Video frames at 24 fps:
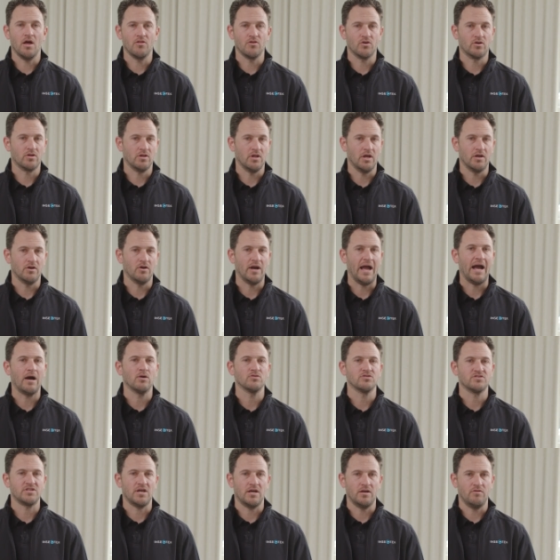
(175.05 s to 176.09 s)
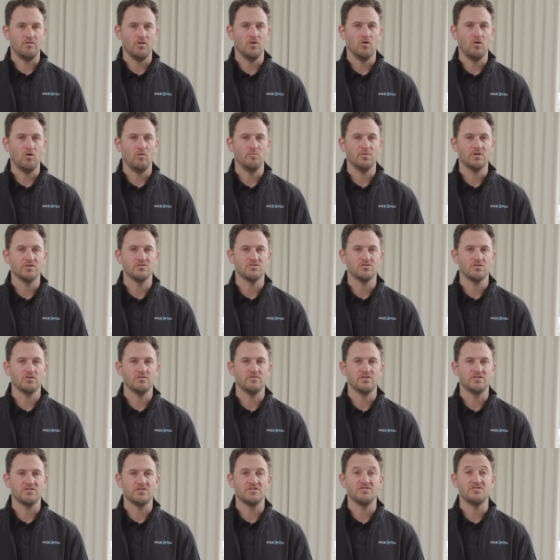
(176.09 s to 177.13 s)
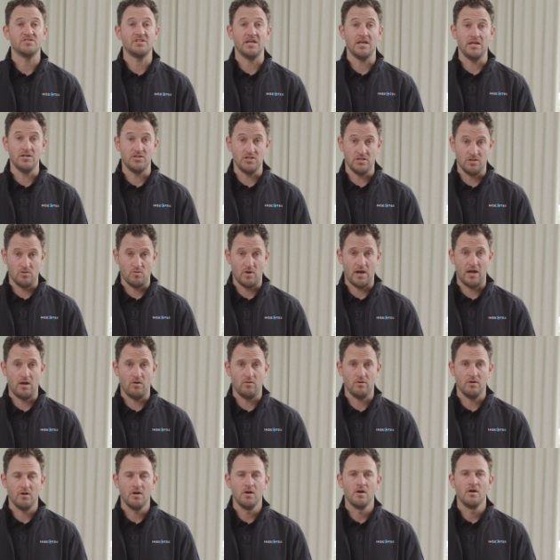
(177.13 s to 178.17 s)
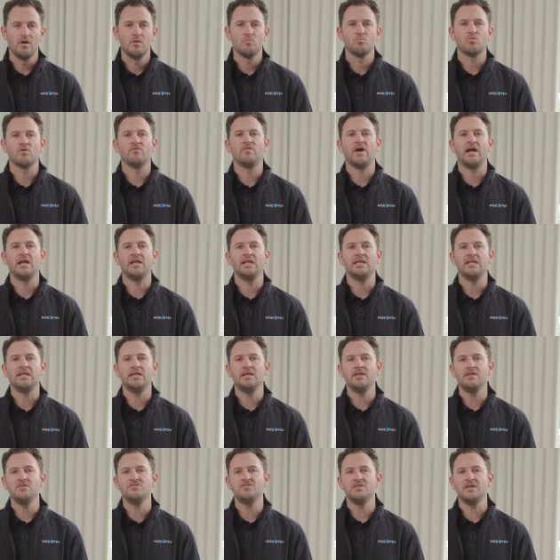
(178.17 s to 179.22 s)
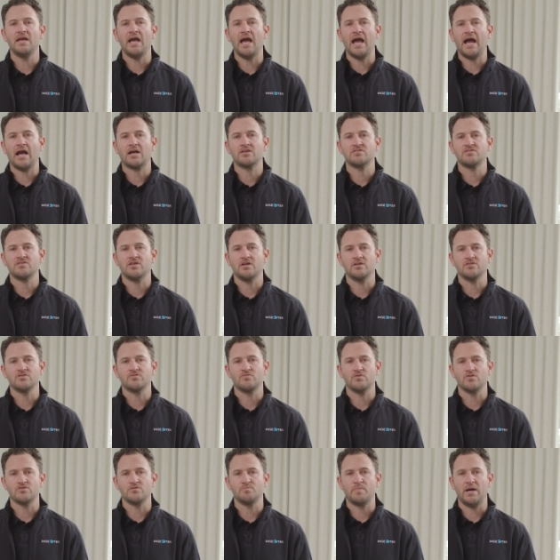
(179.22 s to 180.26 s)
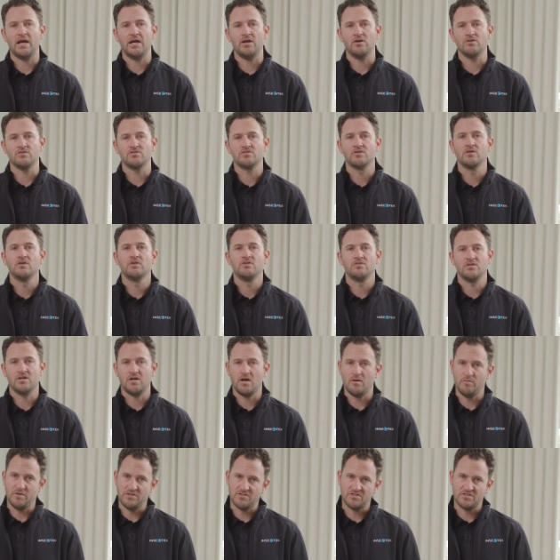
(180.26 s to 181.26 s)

other clutter outside of your home can serve as a staging ground, providing easy access for spiders to come